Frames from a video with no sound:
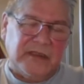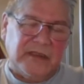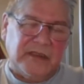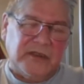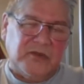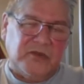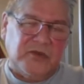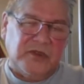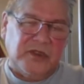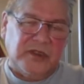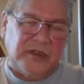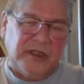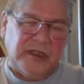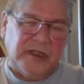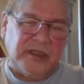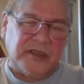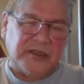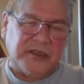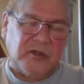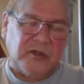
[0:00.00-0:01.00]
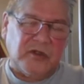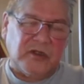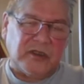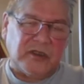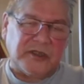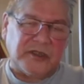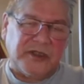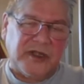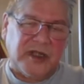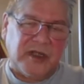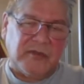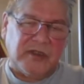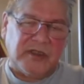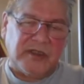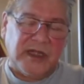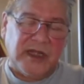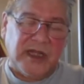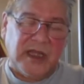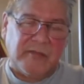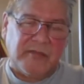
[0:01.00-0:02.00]
due to the historical trauma
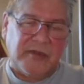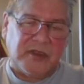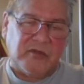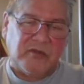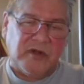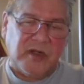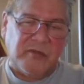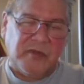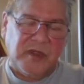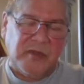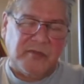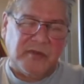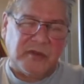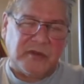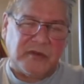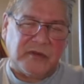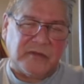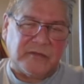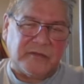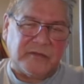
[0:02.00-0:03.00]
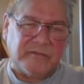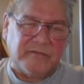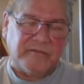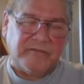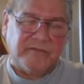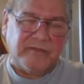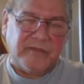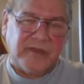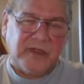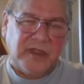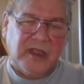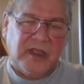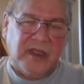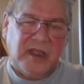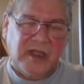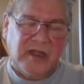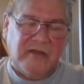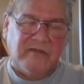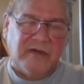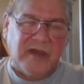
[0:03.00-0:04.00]
that happened to our people.
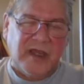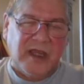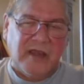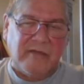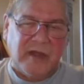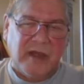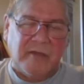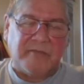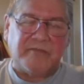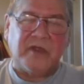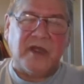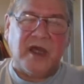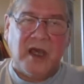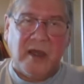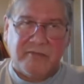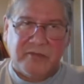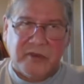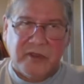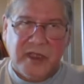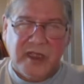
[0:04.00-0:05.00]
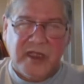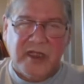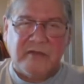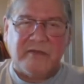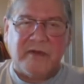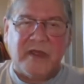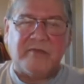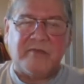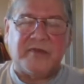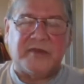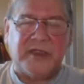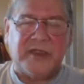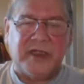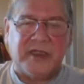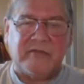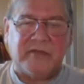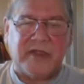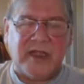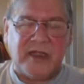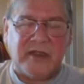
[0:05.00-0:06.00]
85 up up to 85%
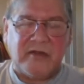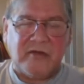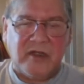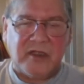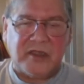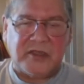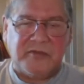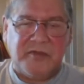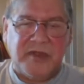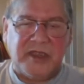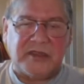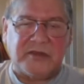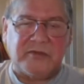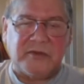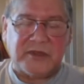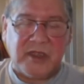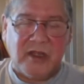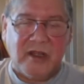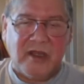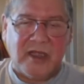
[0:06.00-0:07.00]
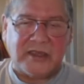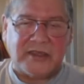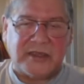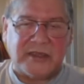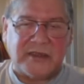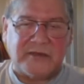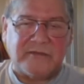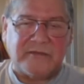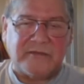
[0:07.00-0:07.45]
of that knowledge base was lost.